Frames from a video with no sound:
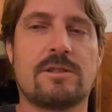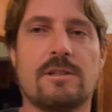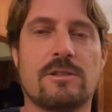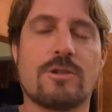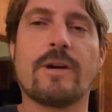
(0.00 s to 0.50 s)

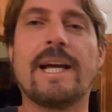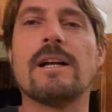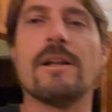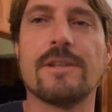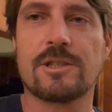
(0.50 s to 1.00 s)
there's green
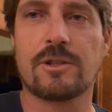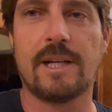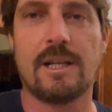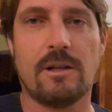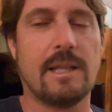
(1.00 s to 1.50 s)
on the
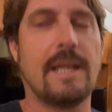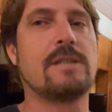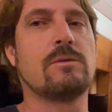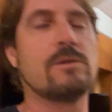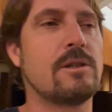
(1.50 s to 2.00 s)
screen, all the
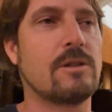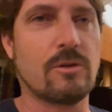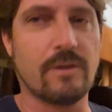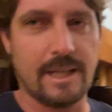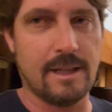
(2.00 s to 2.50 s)
lights will turn
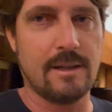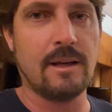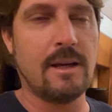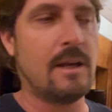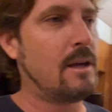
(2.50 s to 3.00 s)
green.
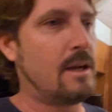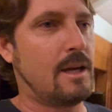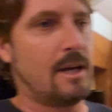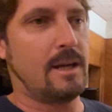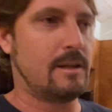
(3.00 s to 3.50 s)

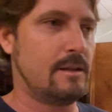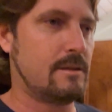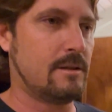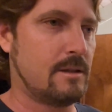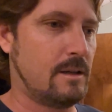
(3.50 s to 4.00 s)
And
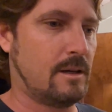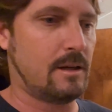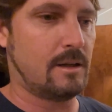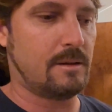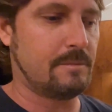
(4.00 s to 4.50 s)

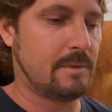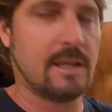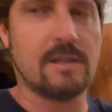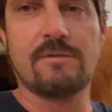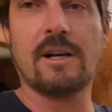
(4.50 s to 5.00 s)

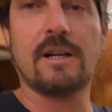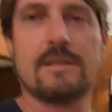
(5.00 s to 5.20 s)
there's various